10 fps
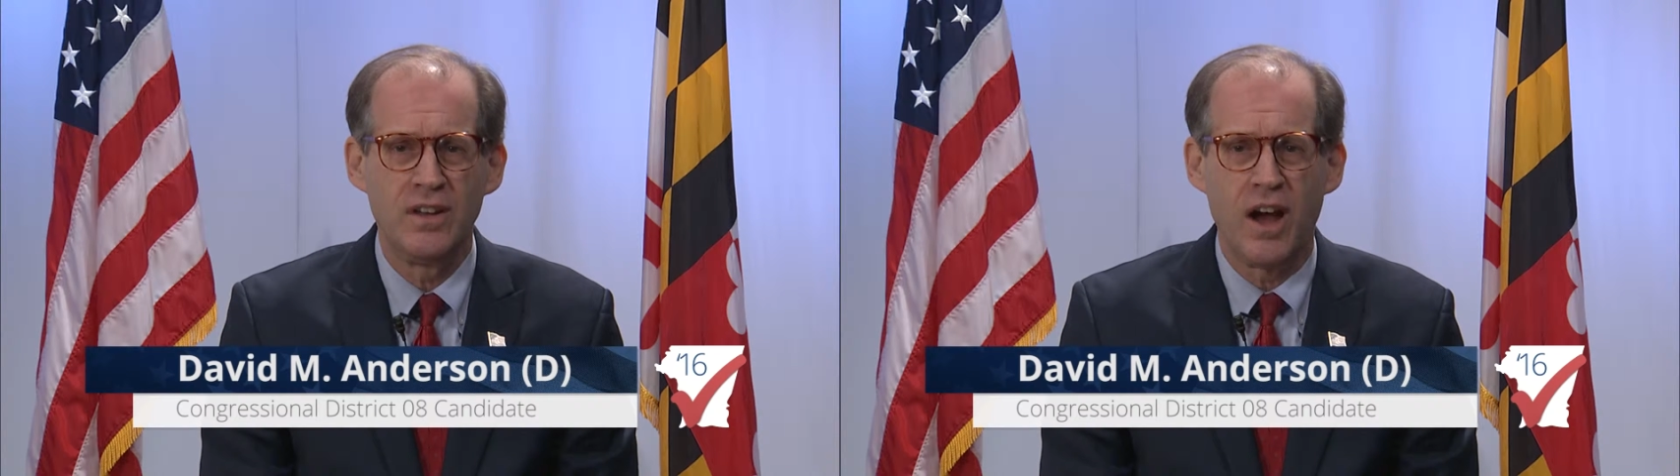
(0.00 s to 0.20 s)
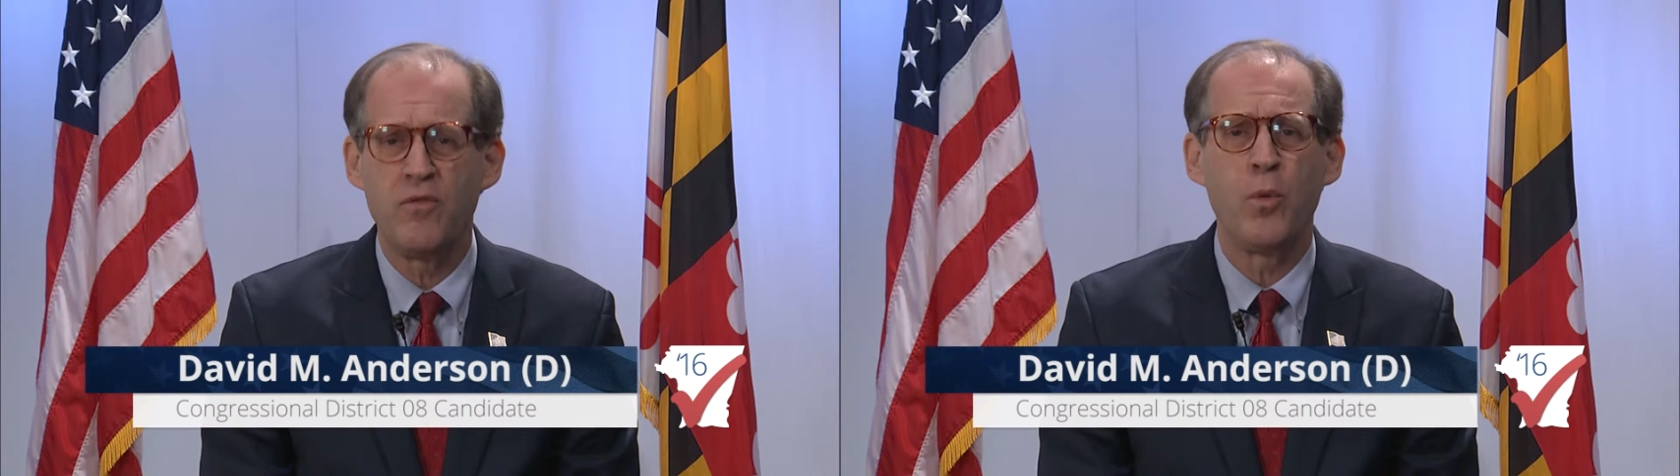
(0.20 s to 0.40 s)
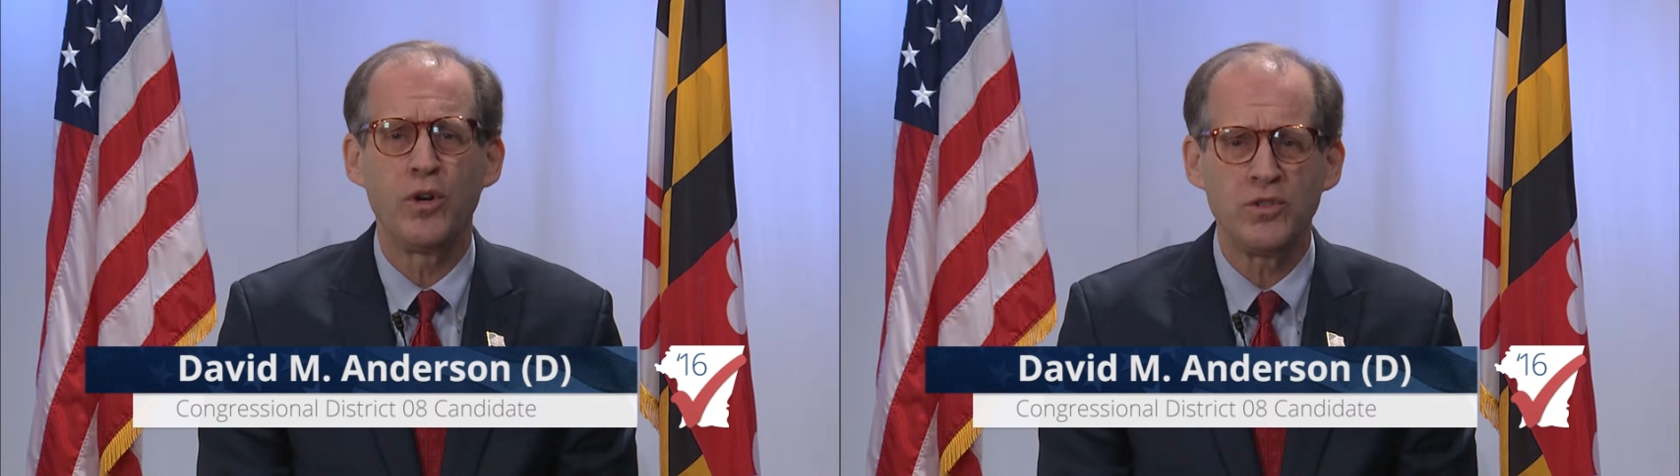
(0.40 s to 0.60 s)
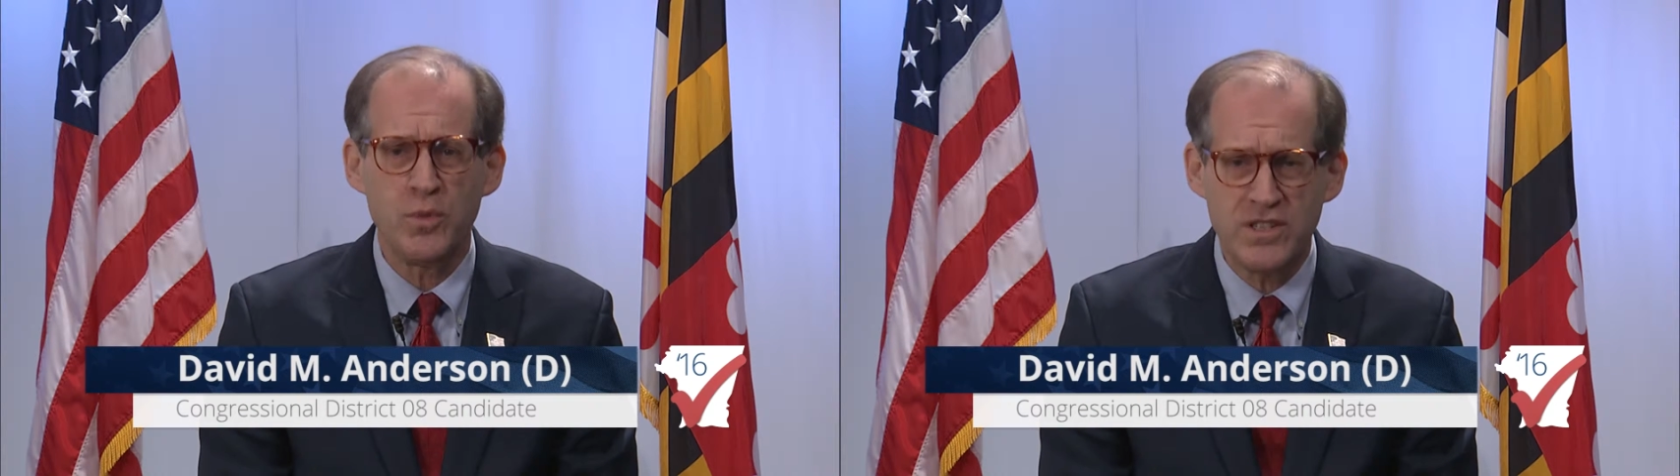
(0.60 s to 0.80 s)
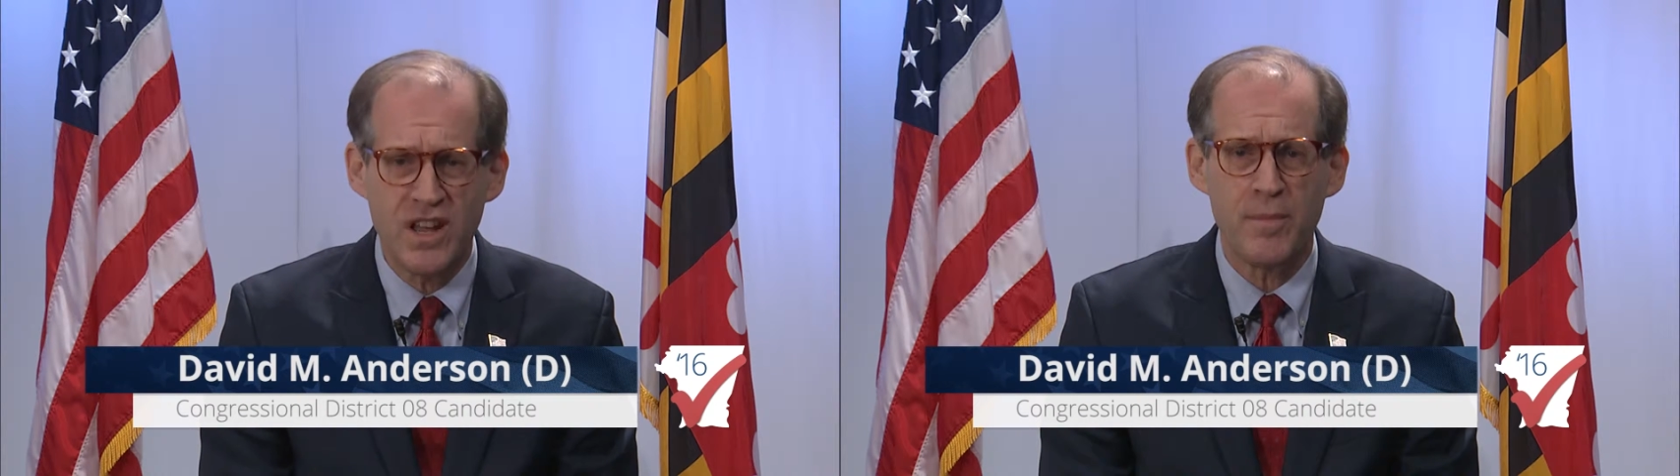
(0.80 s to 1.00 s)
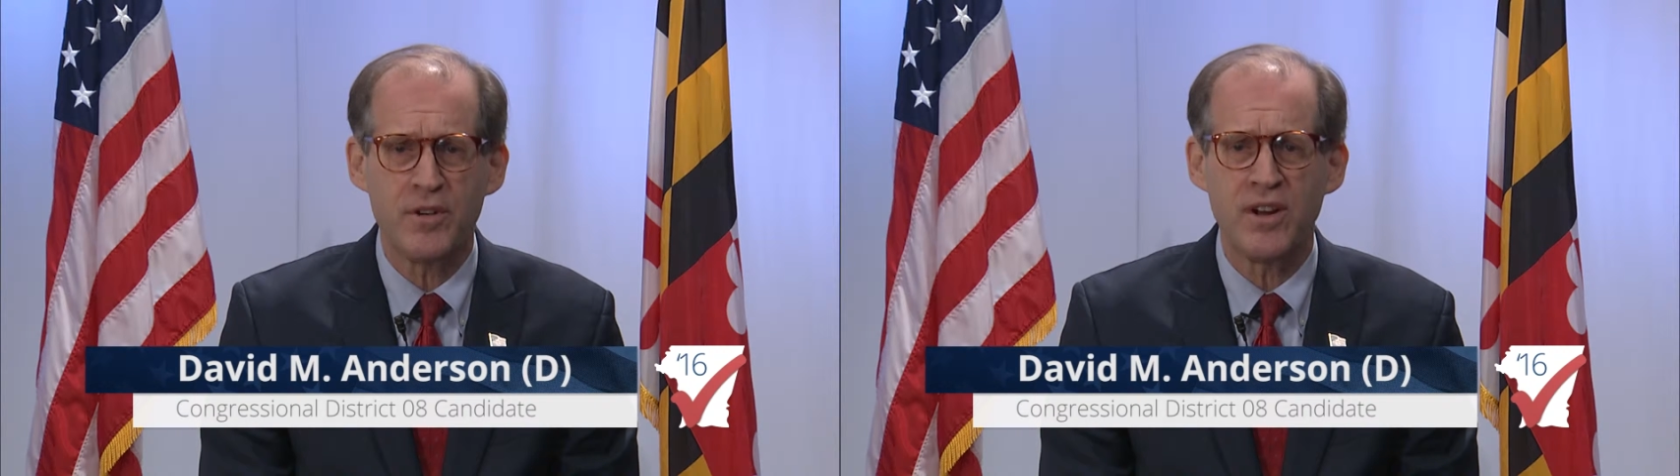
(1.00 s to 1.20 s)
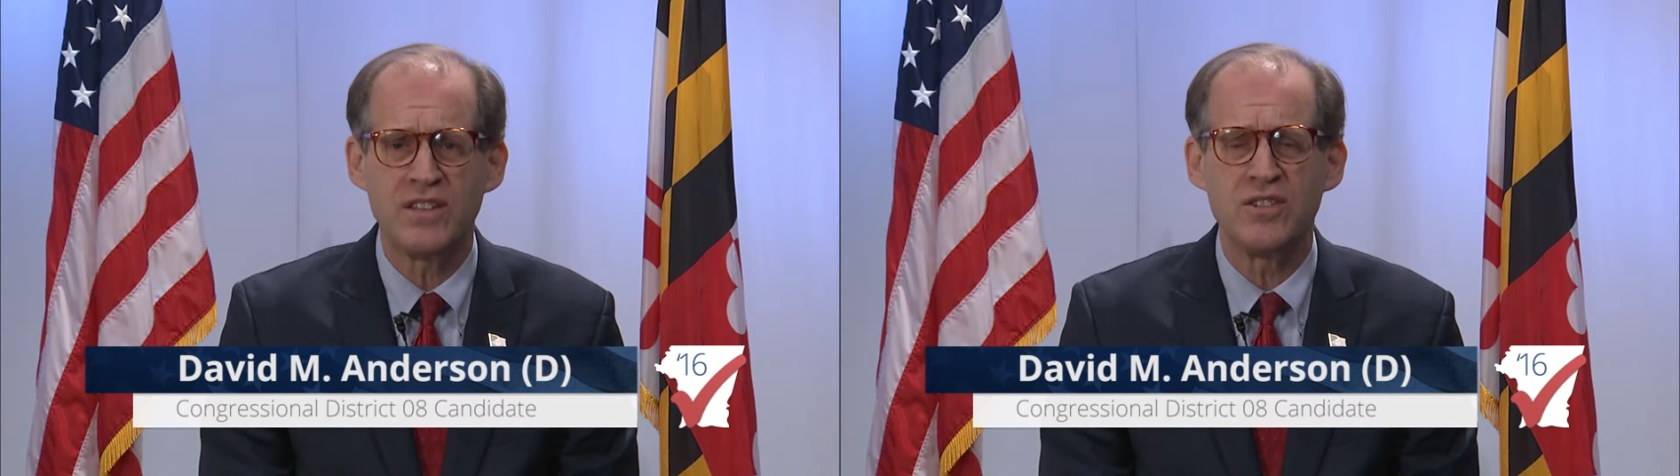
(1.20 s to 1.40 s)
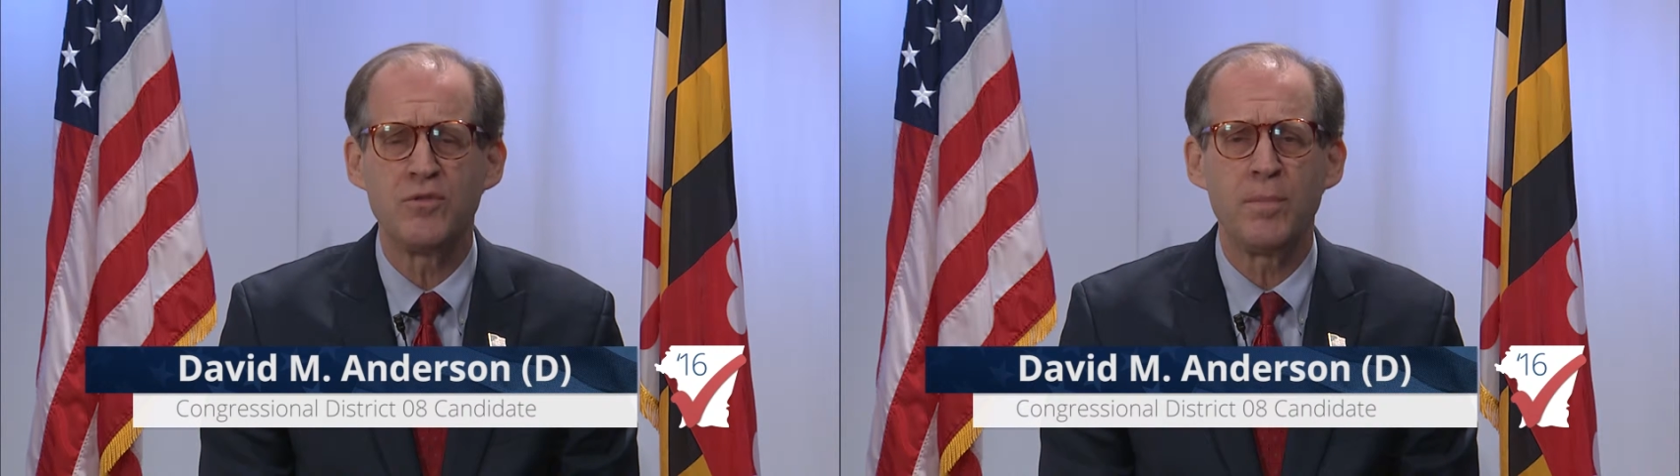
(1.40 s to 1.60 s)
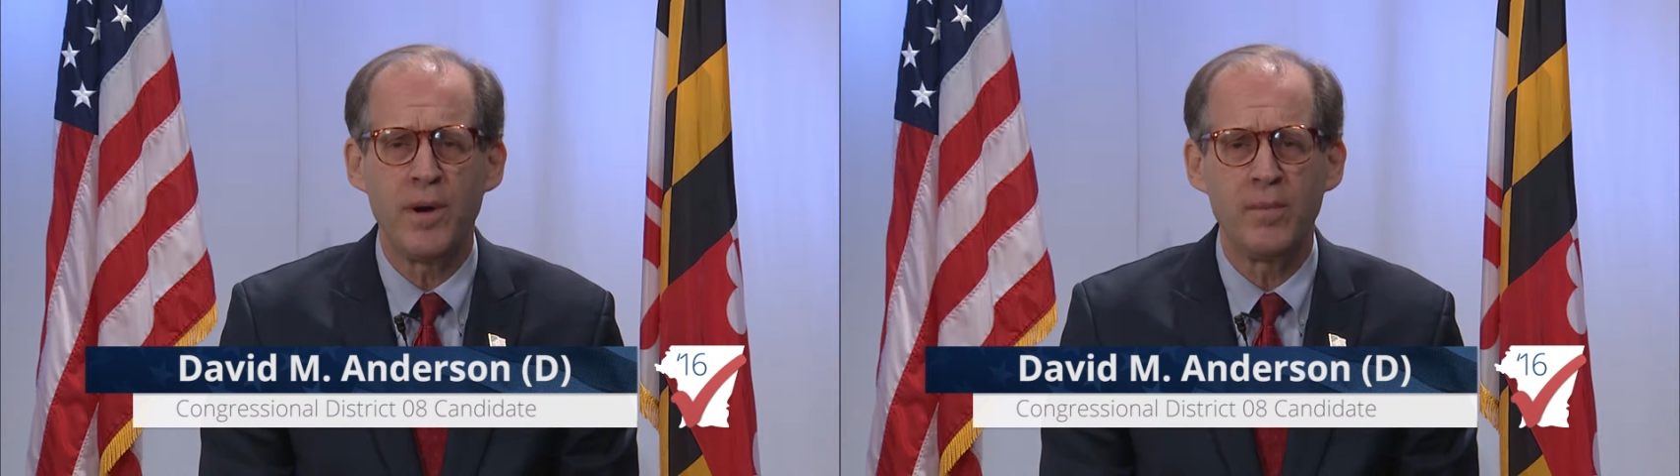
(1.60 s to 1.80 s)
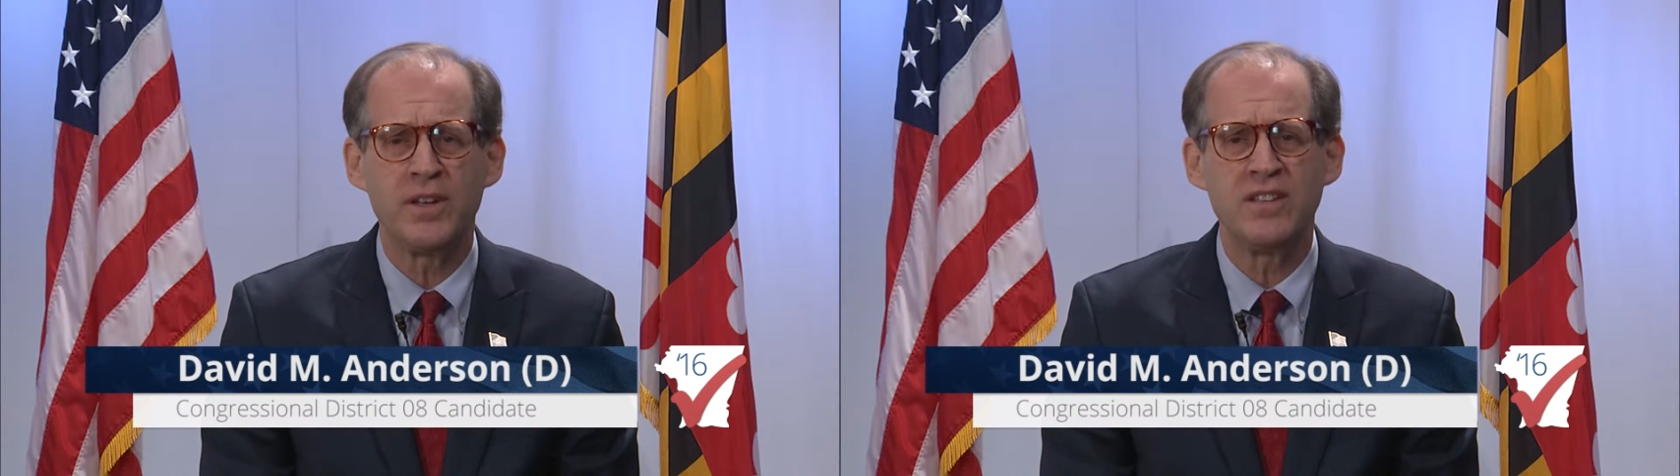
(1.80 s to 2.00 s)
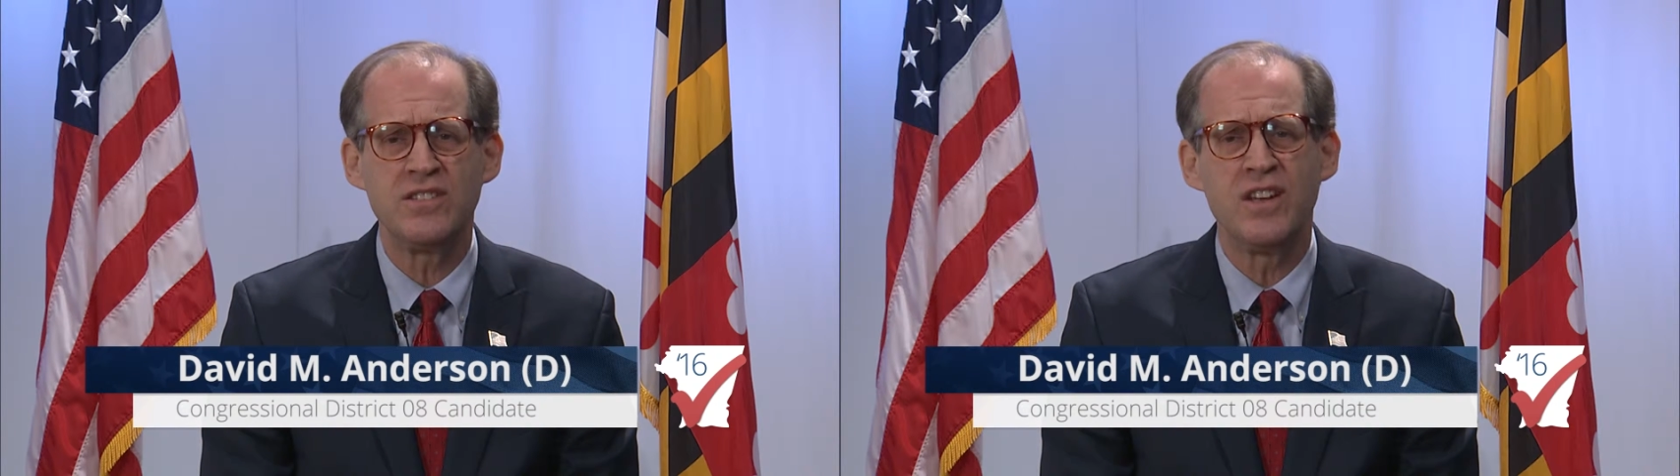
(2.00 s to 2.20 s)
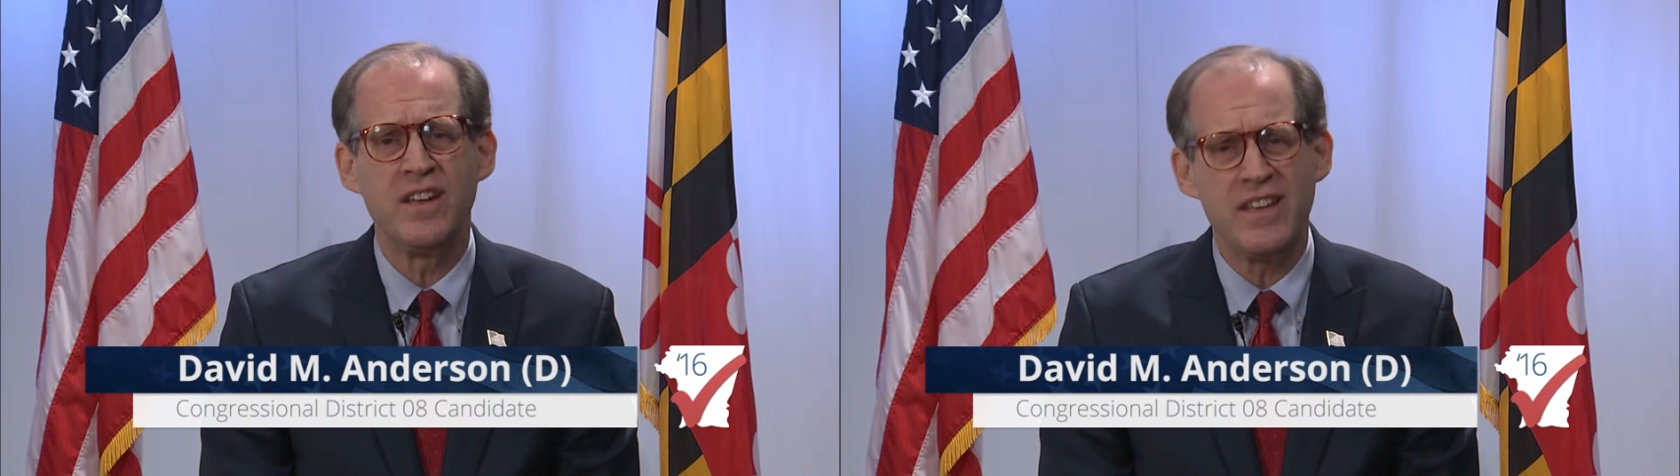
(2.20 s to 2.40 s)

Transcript: I've worked with Democrats and Republicans